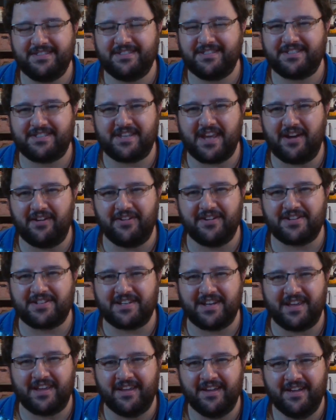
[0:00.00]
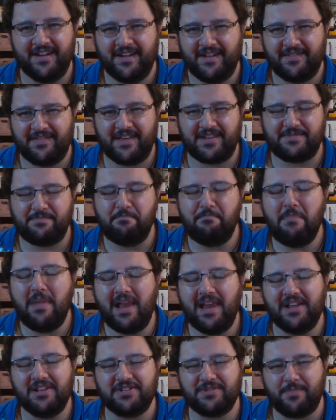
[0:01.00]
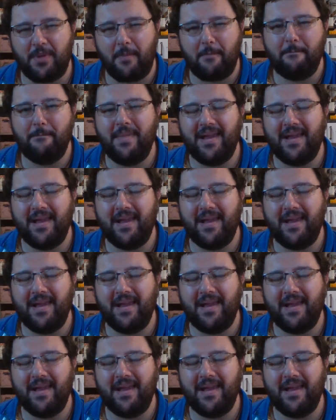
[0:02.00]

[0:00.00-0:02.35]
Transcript: seriously, there's millions upon